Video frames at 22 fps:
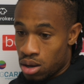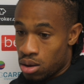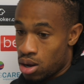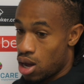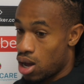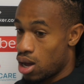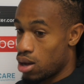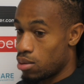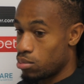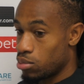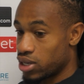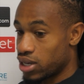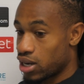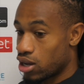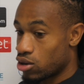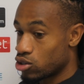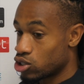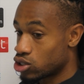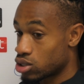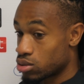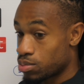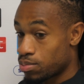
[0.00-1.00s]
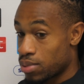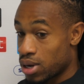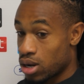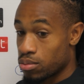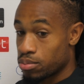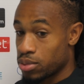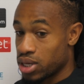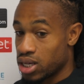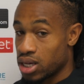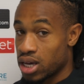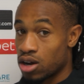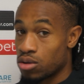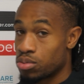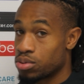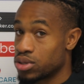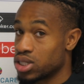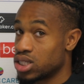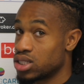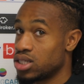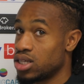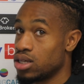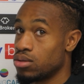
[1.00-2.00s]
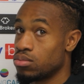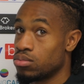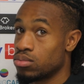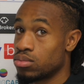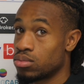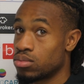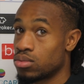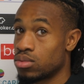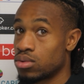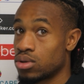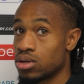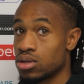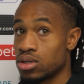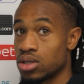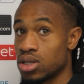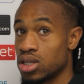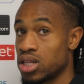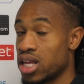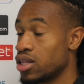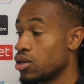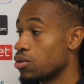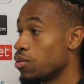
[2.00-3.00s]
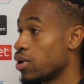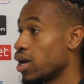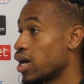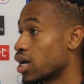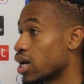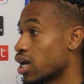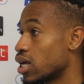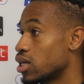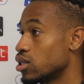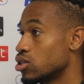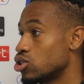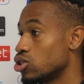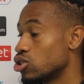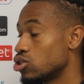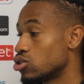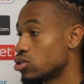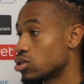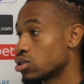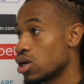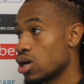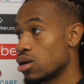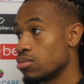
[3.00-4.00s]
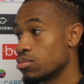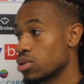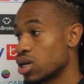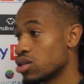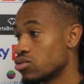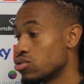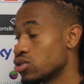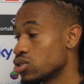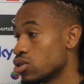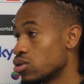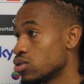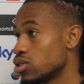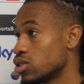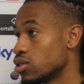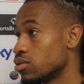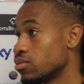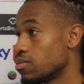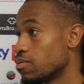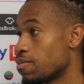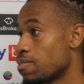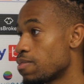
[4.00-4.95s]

But now it's about me helping the team in any way I can to get the results in.